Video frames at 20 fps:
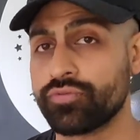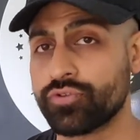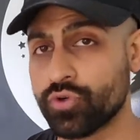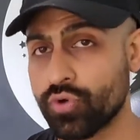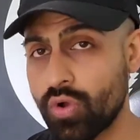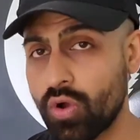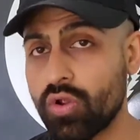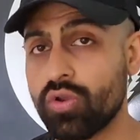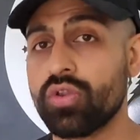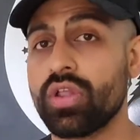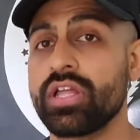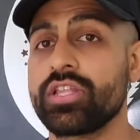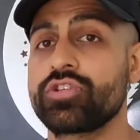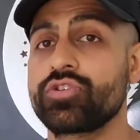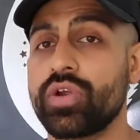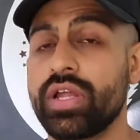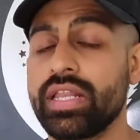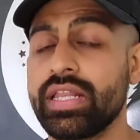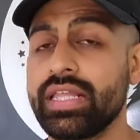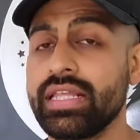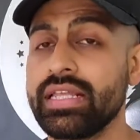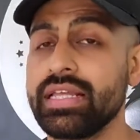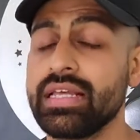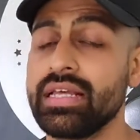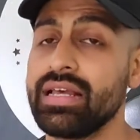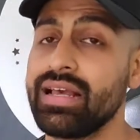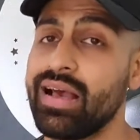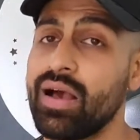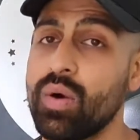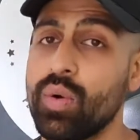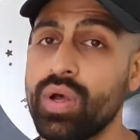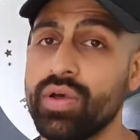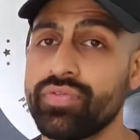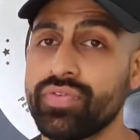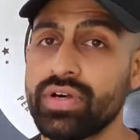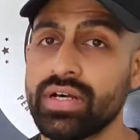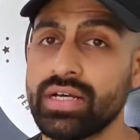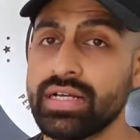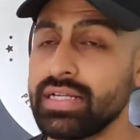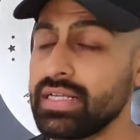online training.
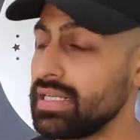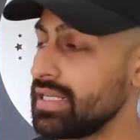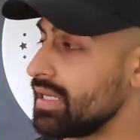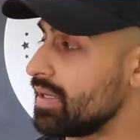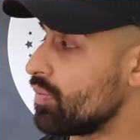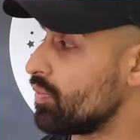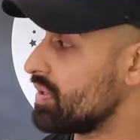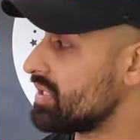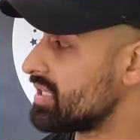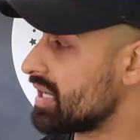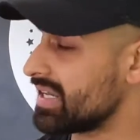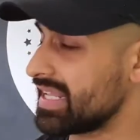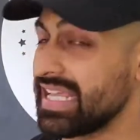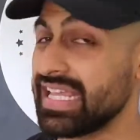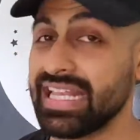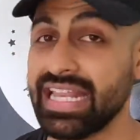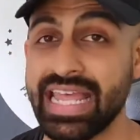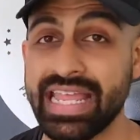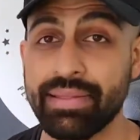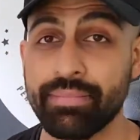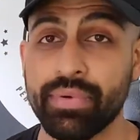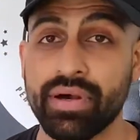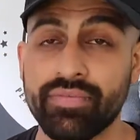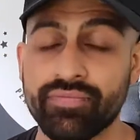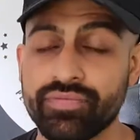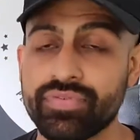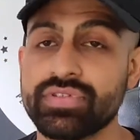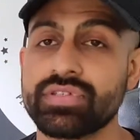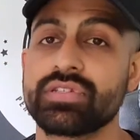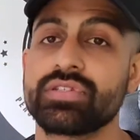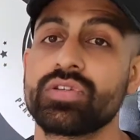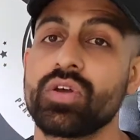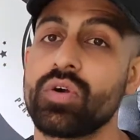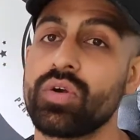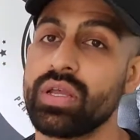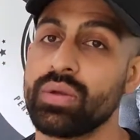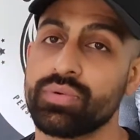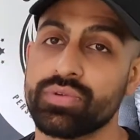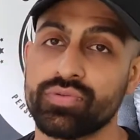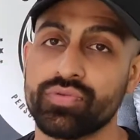However, we've done it in 8 months, so
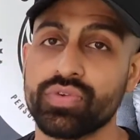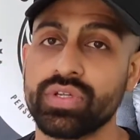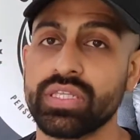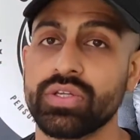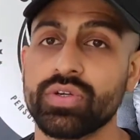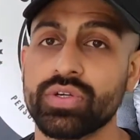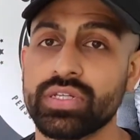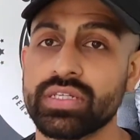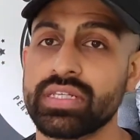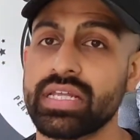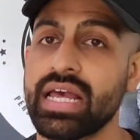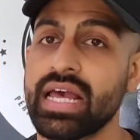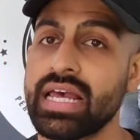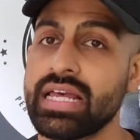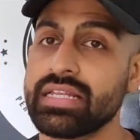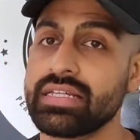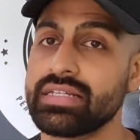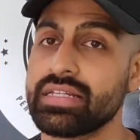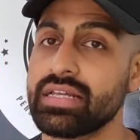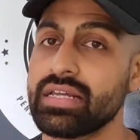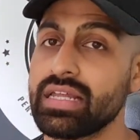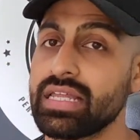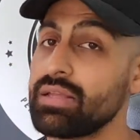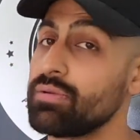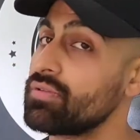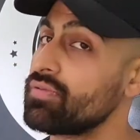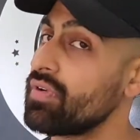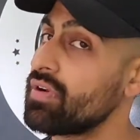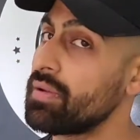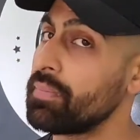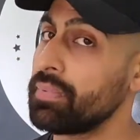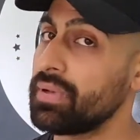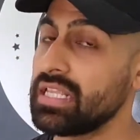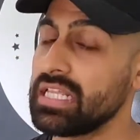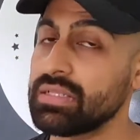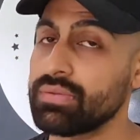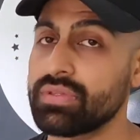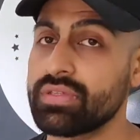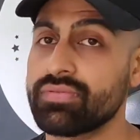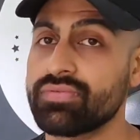it was really good, and he was very
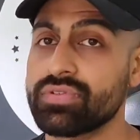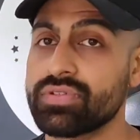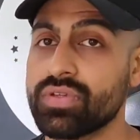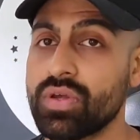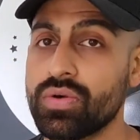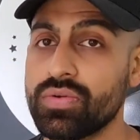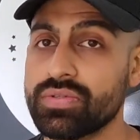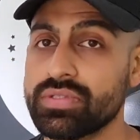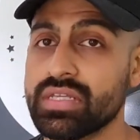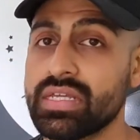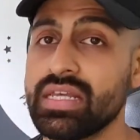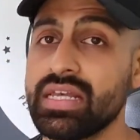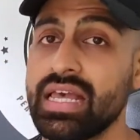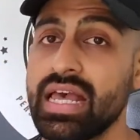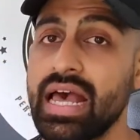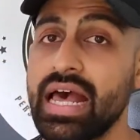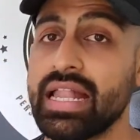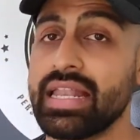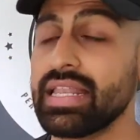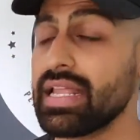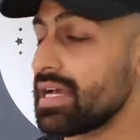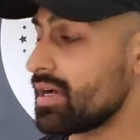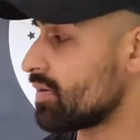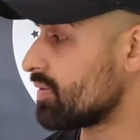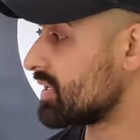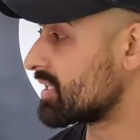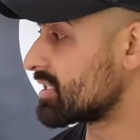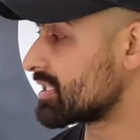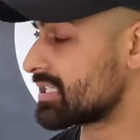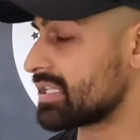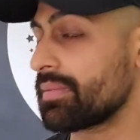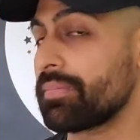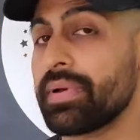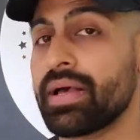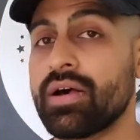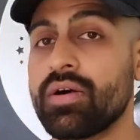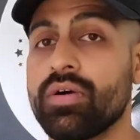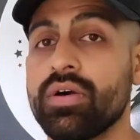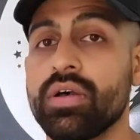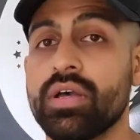pleased with the results. And now it's just
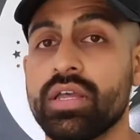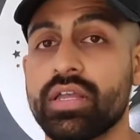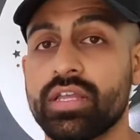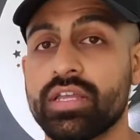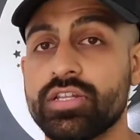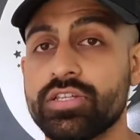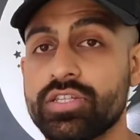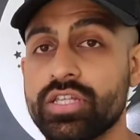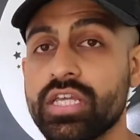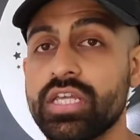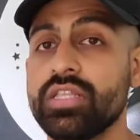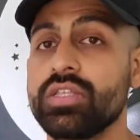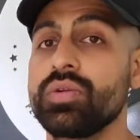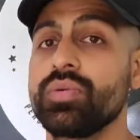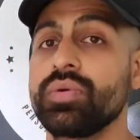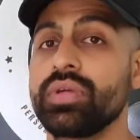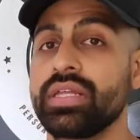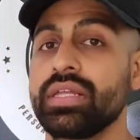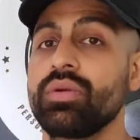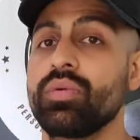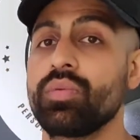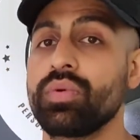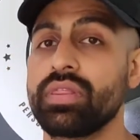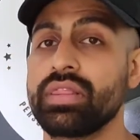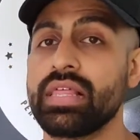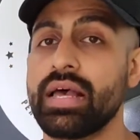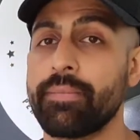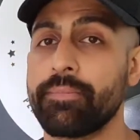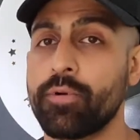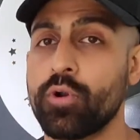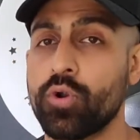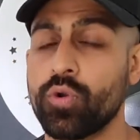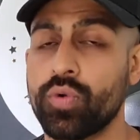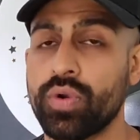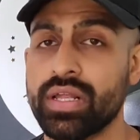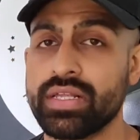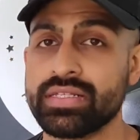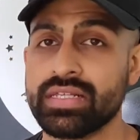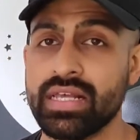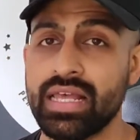about continuing with that
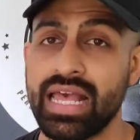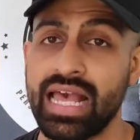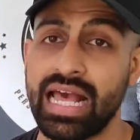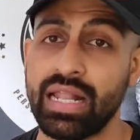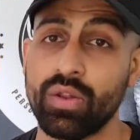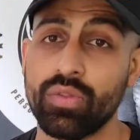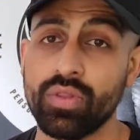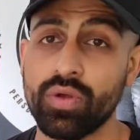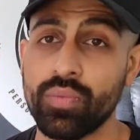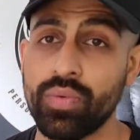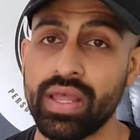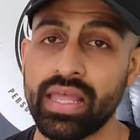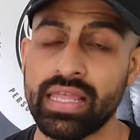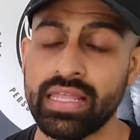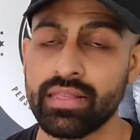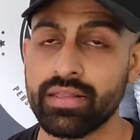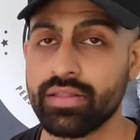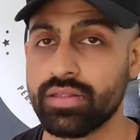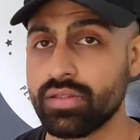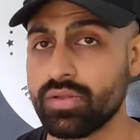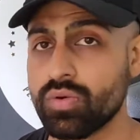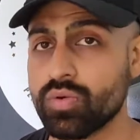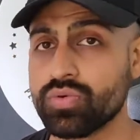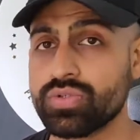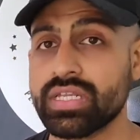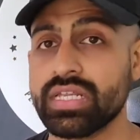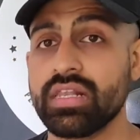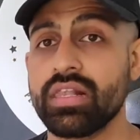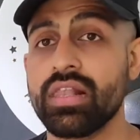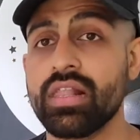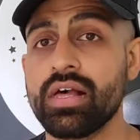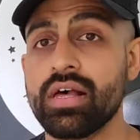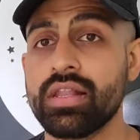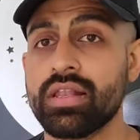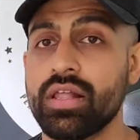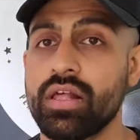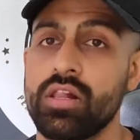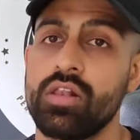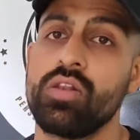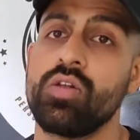progress. And on the way, Coolji
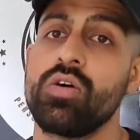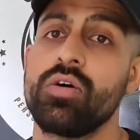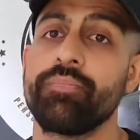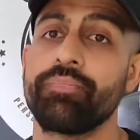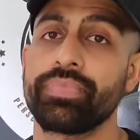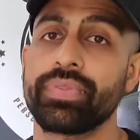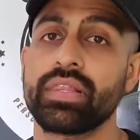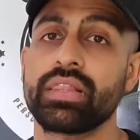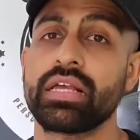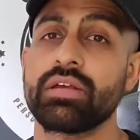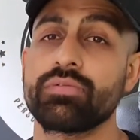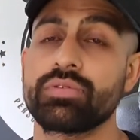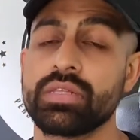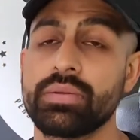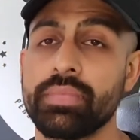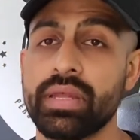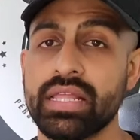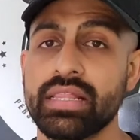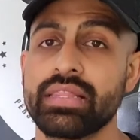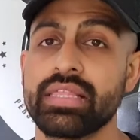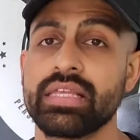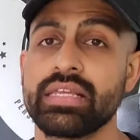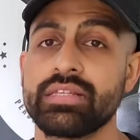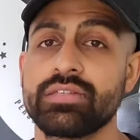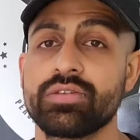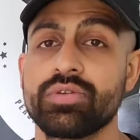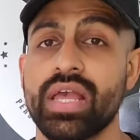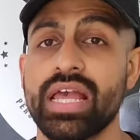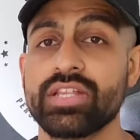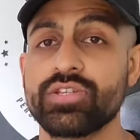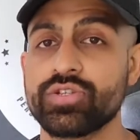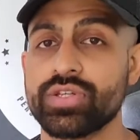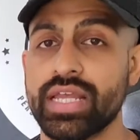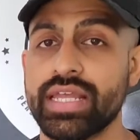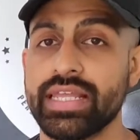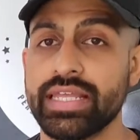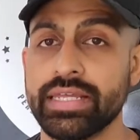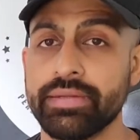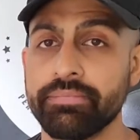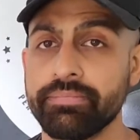learned a lot. That was the main thing, is to
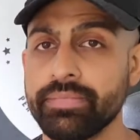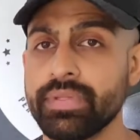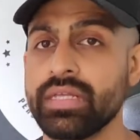educate him,